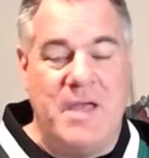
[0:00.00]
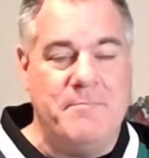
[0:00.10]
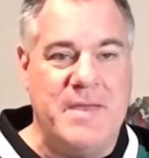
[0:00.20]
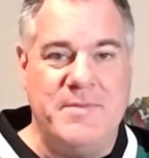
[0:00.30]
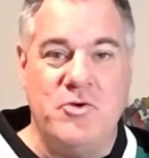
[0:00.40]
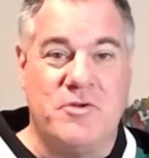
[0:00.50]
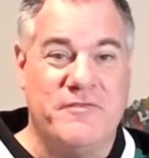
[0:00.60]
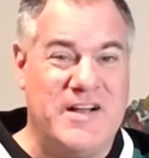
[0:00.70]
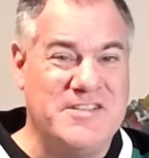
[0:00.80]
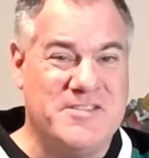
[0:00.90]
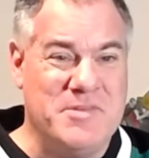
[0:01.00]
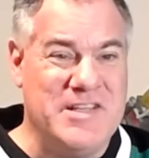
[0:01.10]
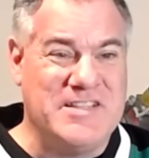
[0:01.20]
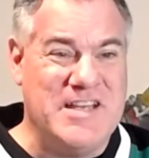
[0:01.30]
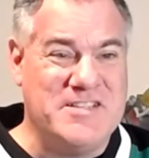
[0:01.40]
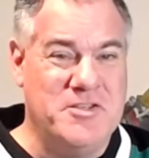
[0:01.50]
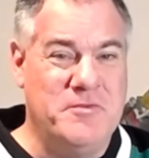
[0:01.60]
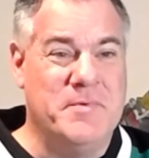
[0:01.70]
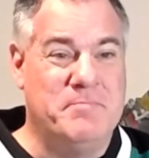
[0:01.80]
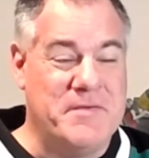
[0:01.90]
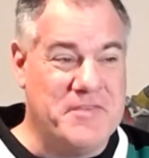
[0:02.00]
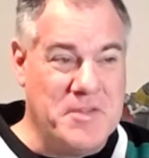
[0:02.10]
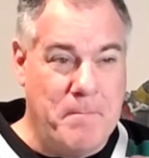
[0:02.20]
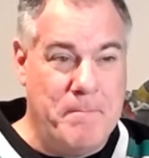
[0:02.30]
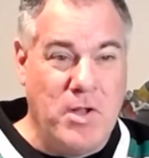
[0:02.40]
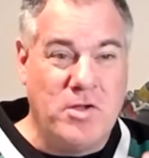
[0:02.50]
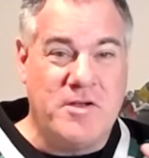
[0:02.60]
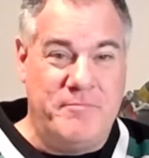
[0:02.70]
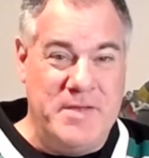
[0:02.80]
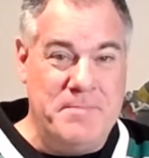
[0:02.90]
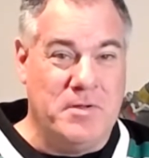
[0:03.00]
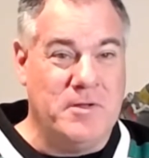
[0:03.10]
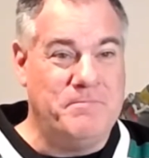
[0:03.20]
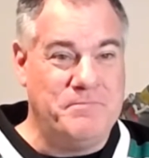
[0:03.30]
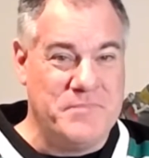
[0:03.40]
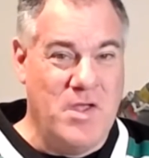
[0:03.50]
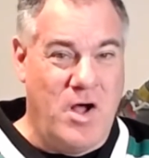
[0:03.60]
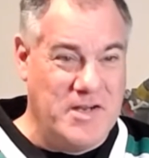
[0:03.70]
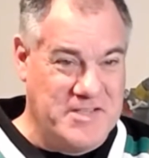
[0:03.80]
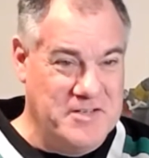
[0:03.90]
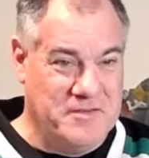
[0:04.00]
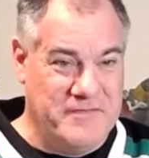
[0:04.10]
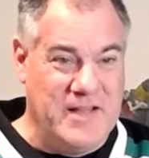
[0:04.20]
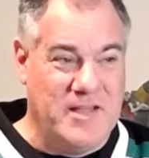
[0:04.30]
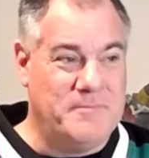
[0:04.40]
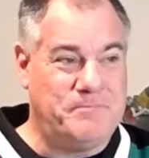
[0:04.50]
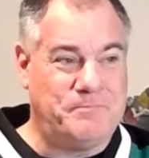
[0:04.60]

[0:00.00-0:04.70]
Maybe you can find someone like that too. But for the bulk of people on Kindle Vella,